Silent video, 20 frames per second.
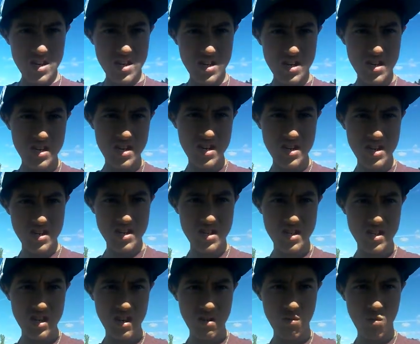It is
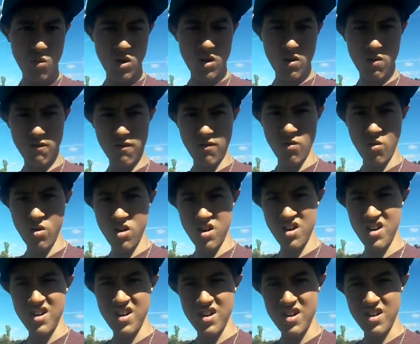
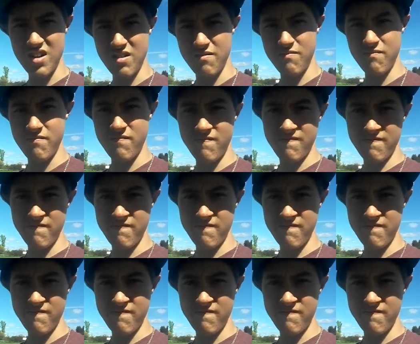1.04, um...